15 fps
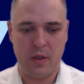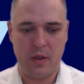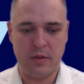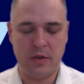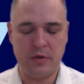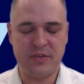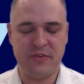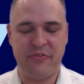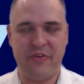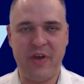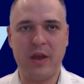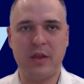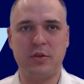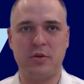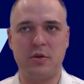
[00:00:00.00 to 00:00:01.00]
There's a
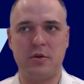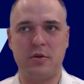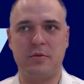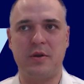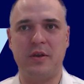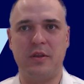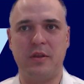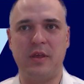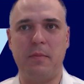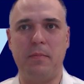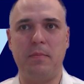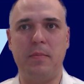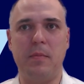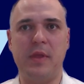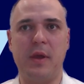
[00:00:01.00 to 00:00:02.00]
factor, right?
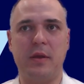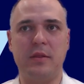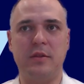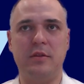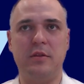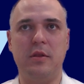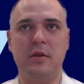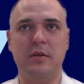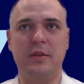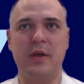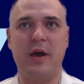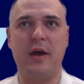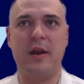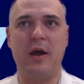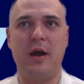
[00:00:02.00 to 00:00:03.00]

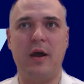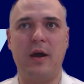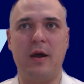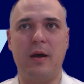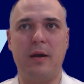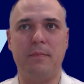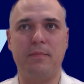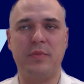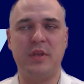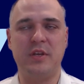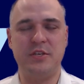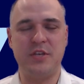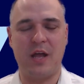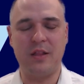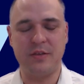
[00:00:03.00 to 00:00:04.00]
The
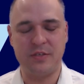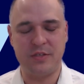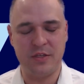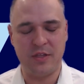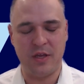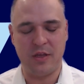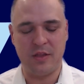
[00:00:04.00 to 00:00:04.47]
jealousy,